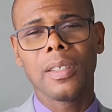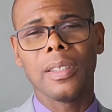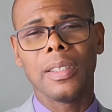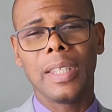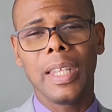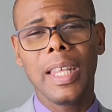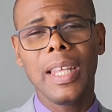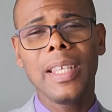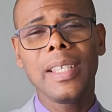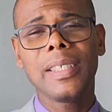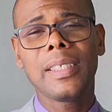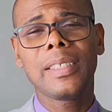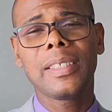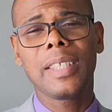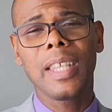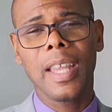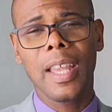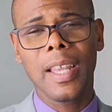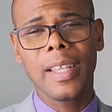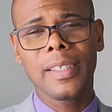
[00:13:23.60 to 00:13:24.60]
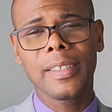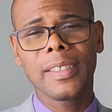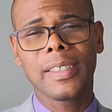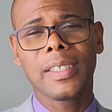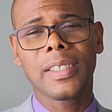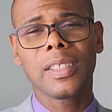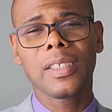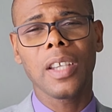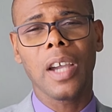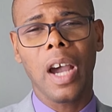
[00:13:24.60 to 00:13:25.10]
These
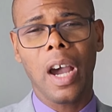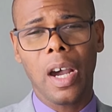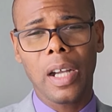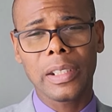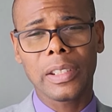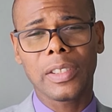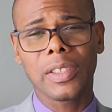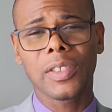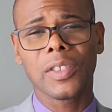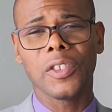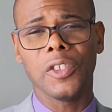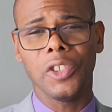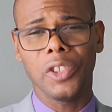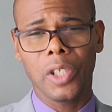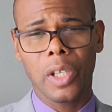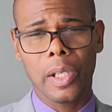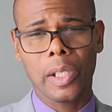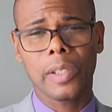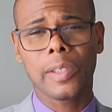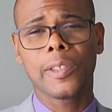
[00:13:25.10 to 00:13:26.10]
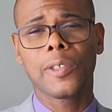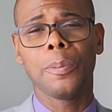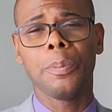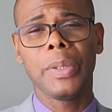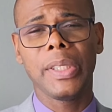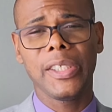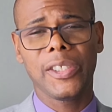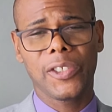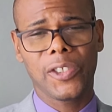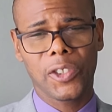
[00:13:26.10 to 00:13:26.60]
things ought not to
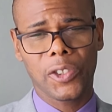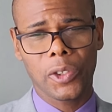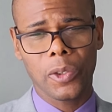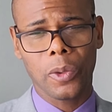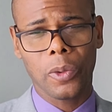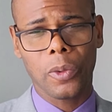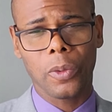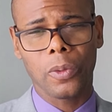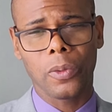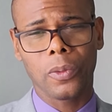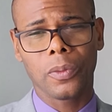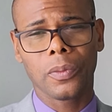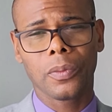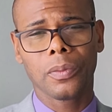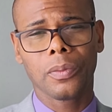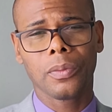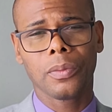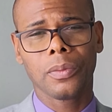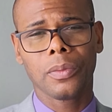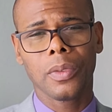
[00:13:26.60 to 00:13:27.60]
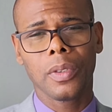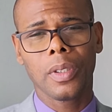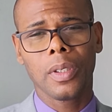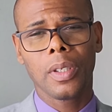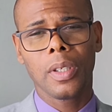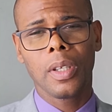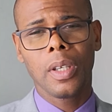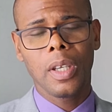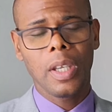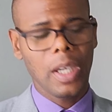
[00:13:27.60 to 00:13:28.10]
be so.
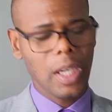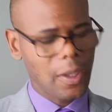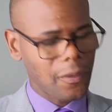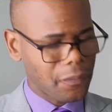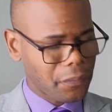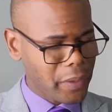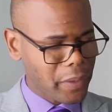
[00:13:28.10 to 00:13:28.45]
In